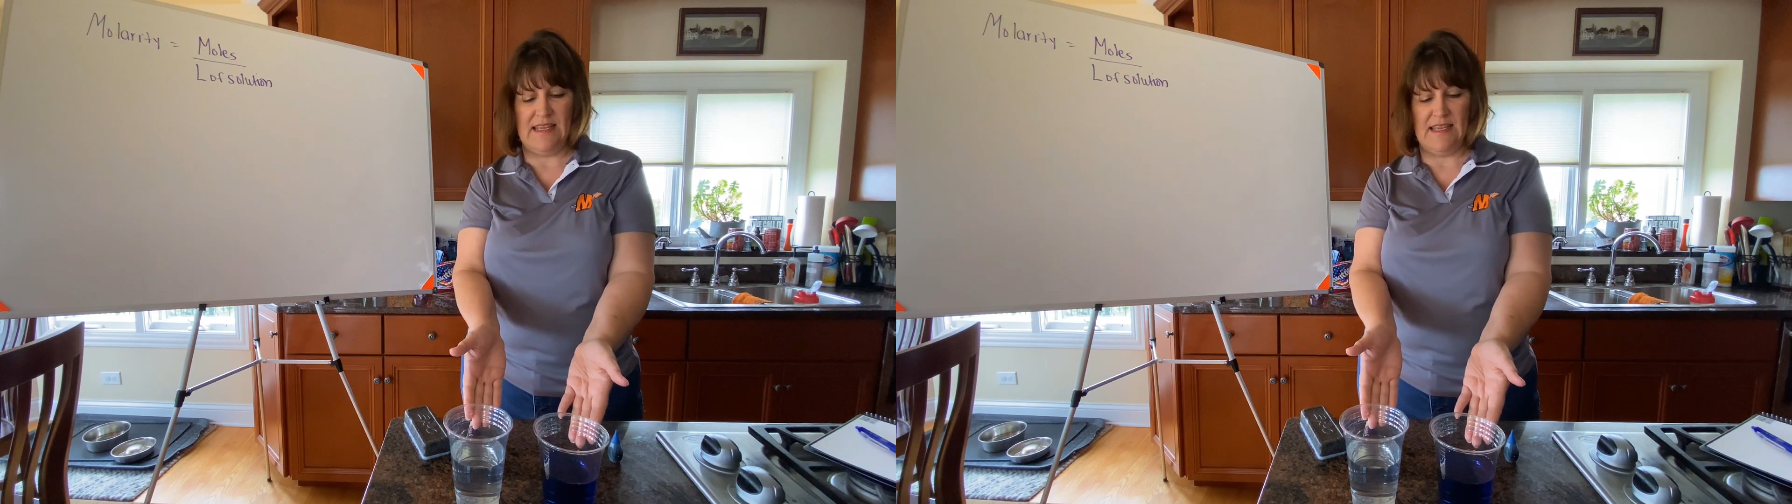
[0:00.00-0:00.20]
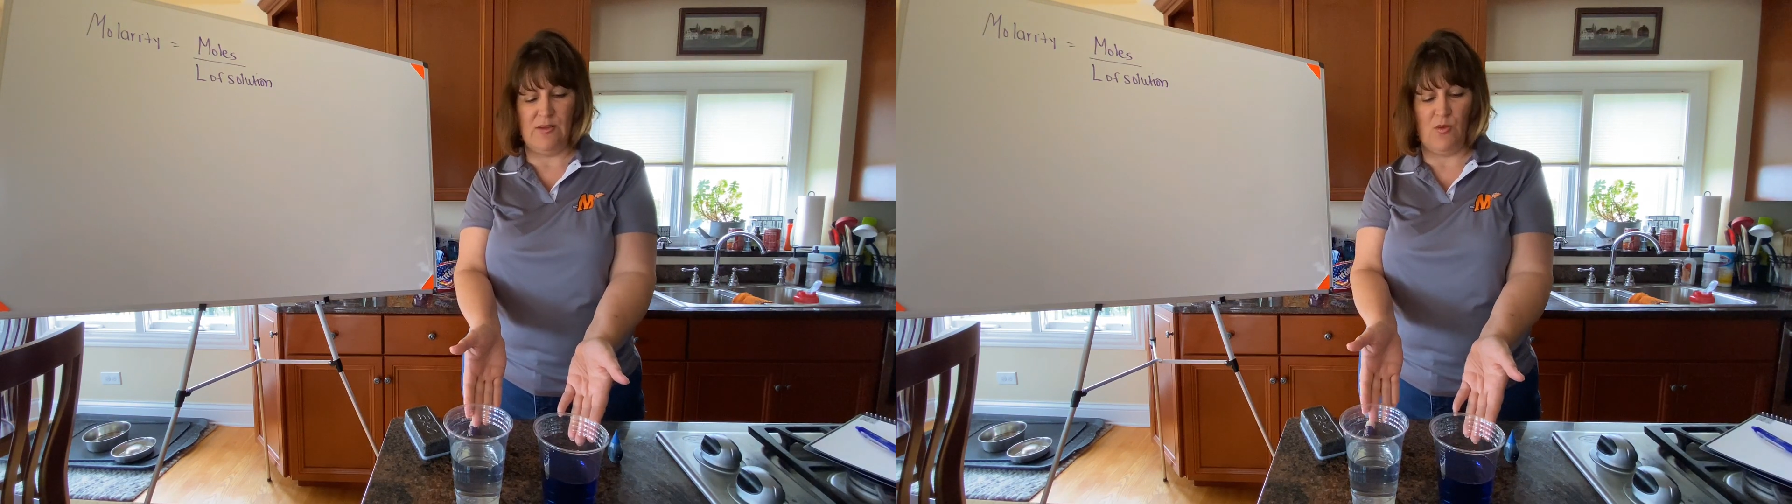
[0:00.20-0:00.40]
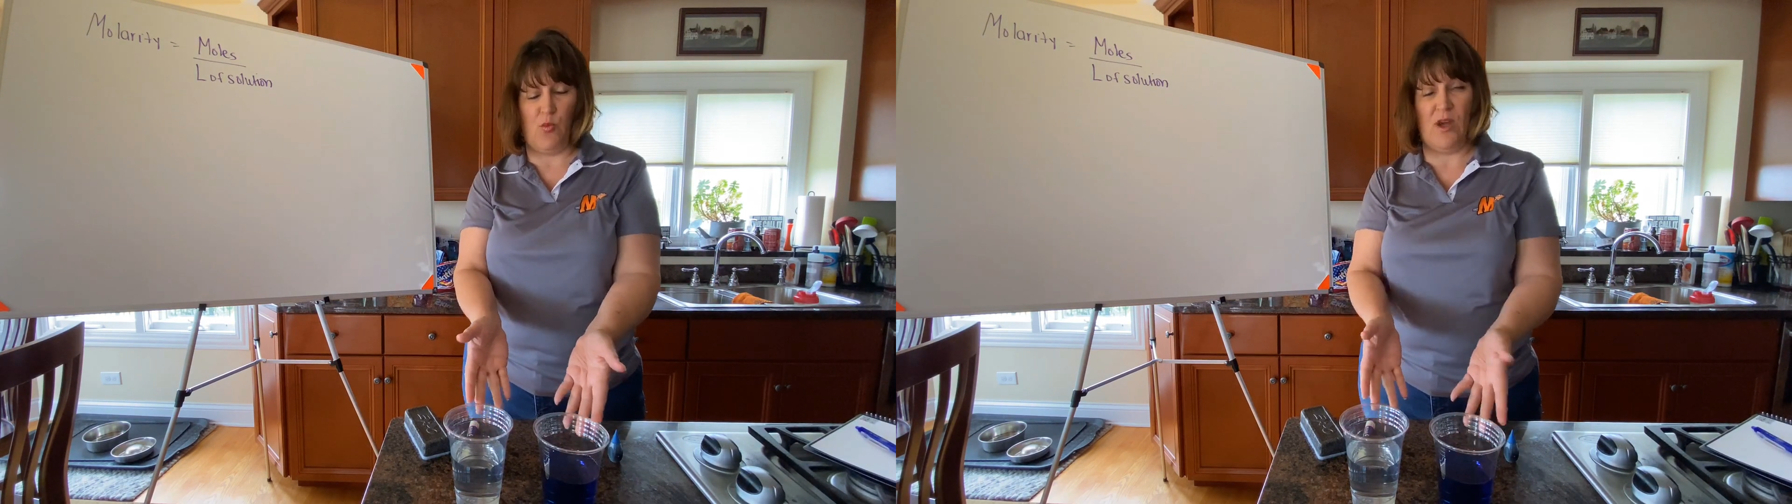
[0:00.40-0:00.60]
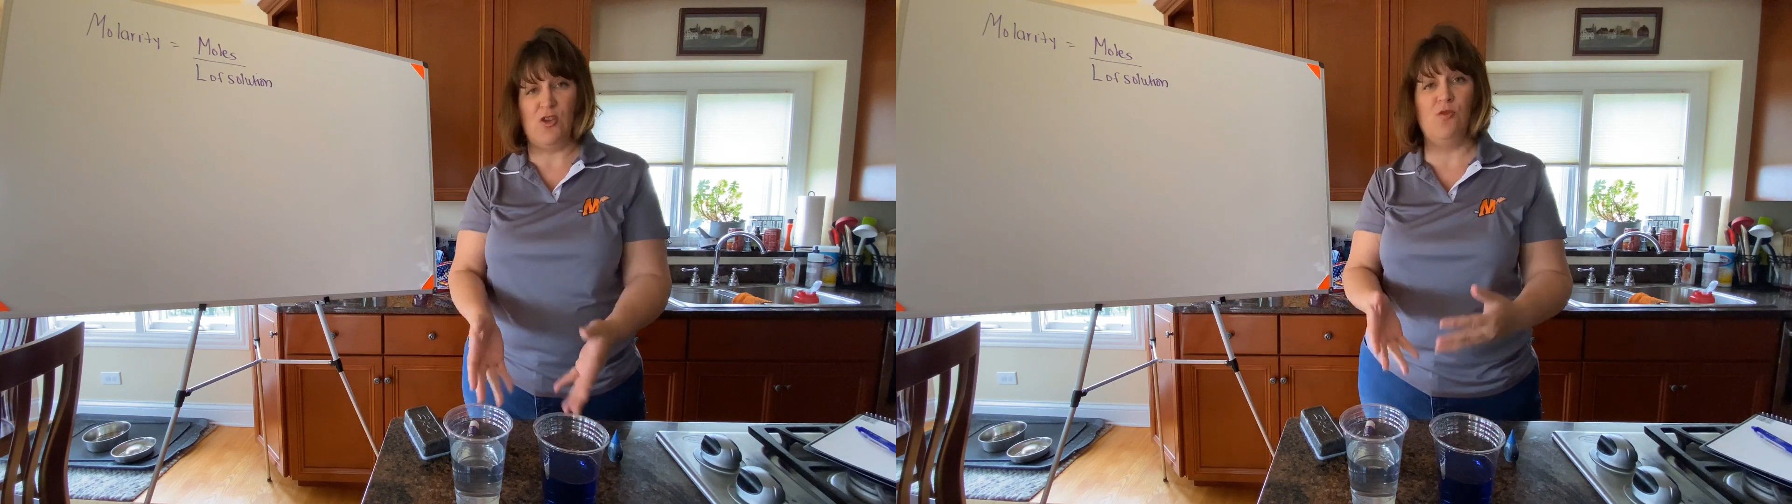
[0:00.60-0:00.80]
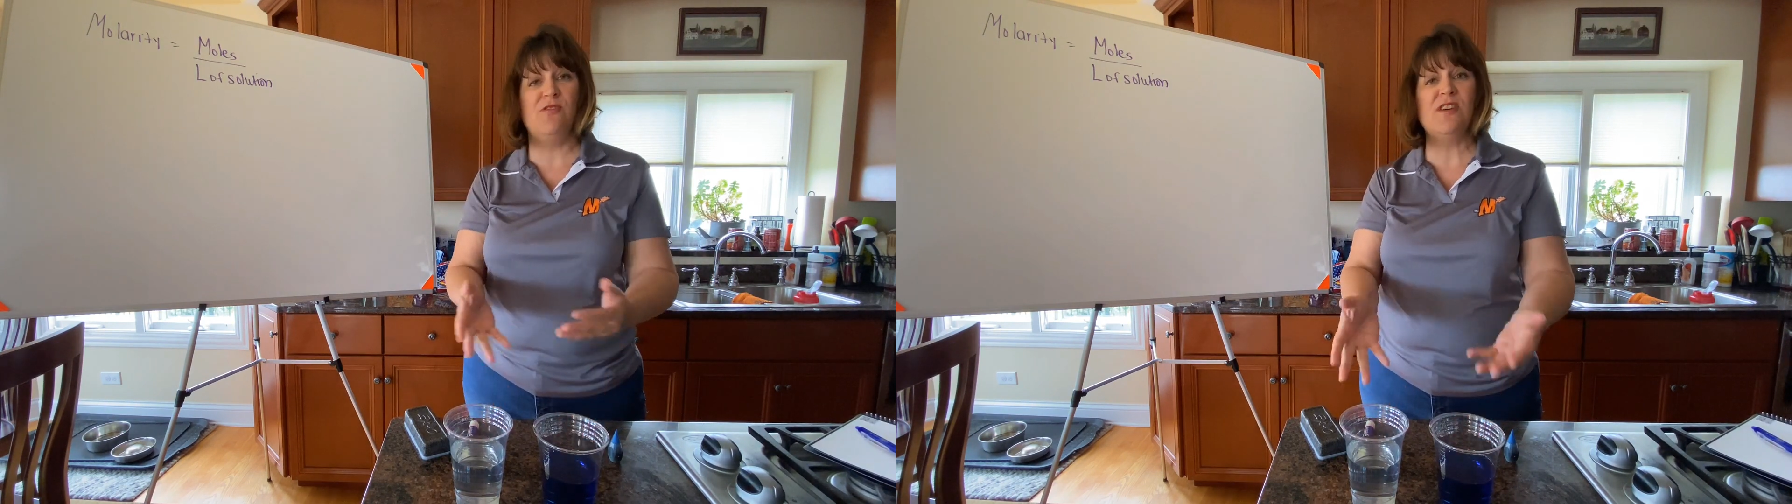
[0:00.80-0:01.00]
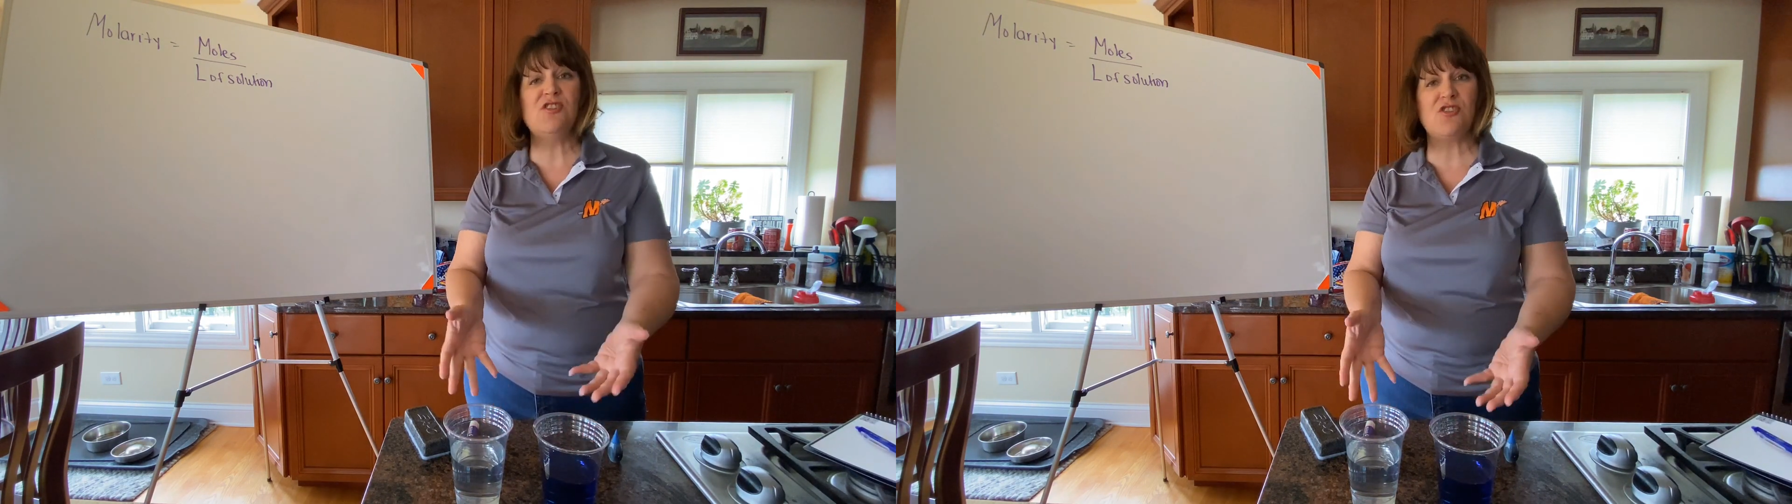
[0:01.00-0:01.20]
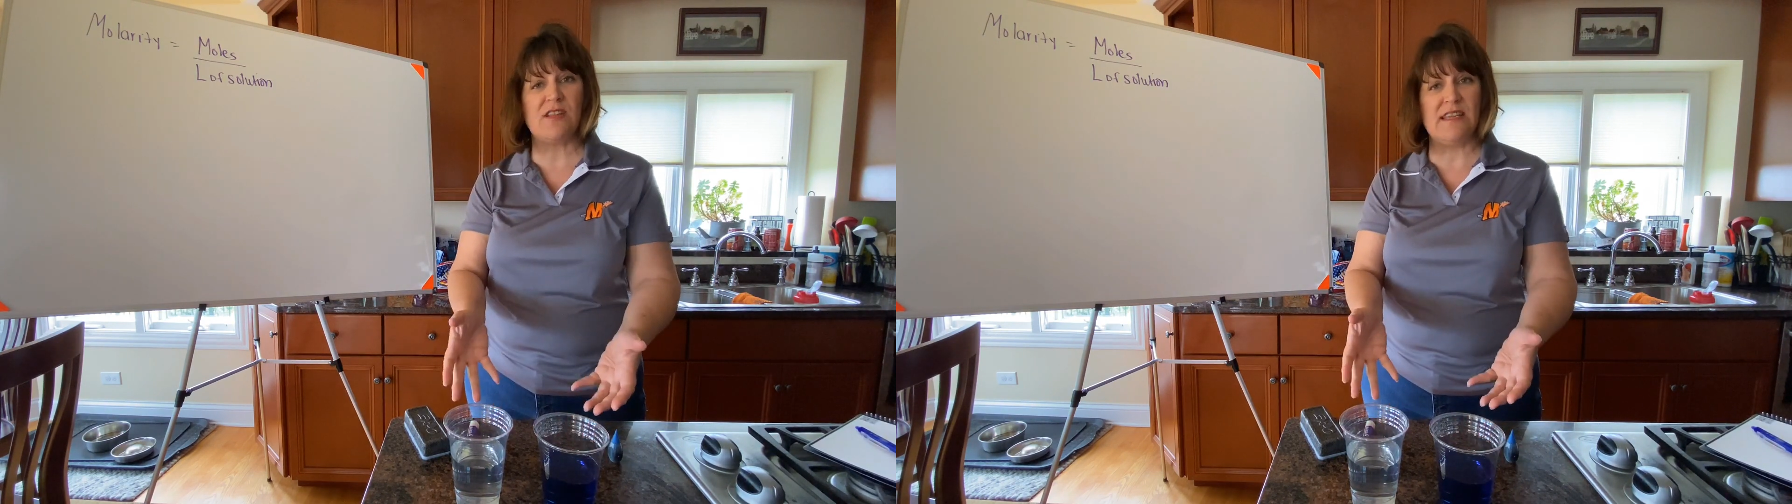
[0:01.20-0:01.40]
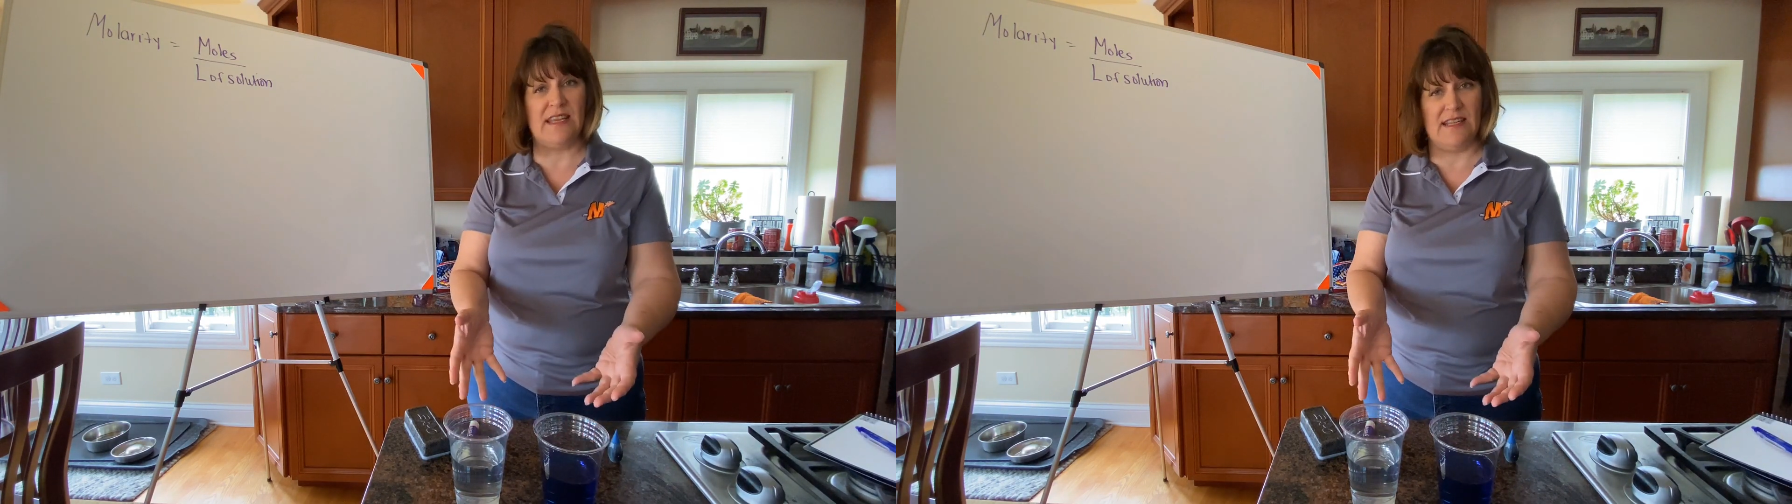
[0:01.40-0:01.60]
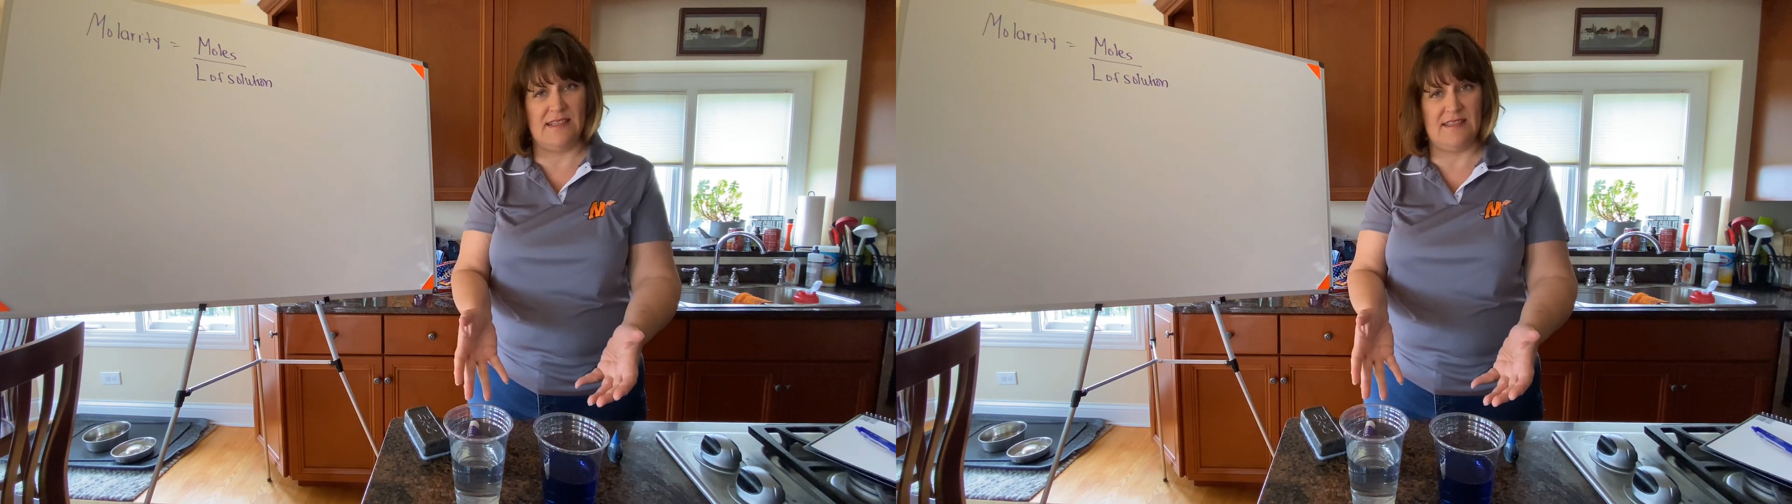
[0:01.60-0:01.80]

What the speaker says: in what you visually can